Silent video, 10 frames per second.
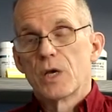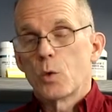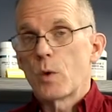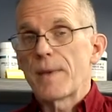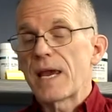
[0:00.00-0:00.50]

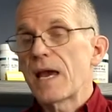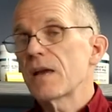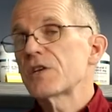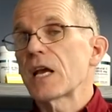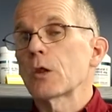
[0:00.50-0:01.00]
We may
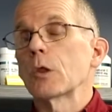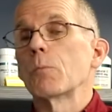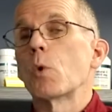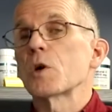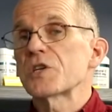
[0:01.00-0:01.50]
take
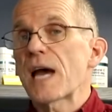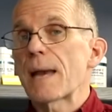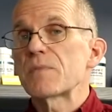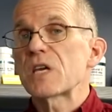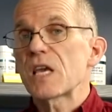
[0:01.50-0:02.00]
more
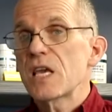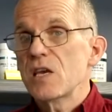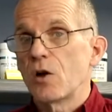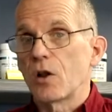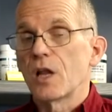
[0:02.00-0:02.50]
time to
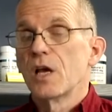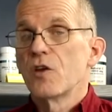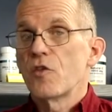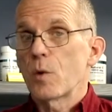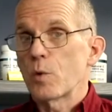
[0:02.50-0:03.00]
heal
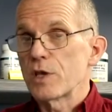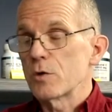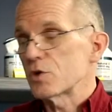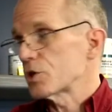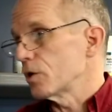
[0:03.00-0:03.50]
than we
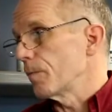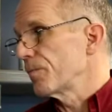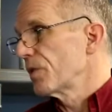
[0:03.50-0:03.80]
used to.